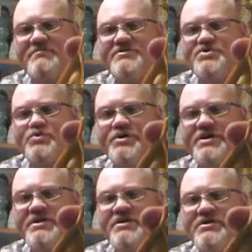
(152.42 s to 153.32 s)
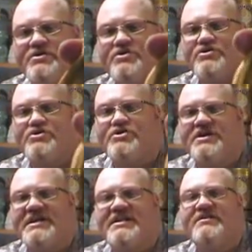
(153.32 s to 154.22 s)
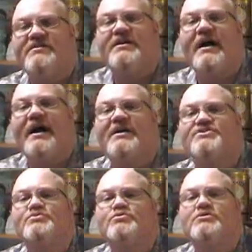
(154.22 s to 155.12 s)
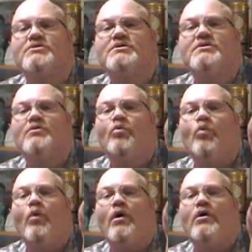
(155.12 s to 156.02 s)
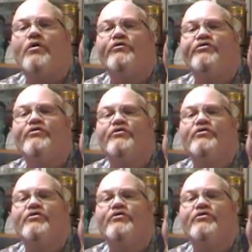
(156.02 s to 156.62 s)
between her and the actual walls.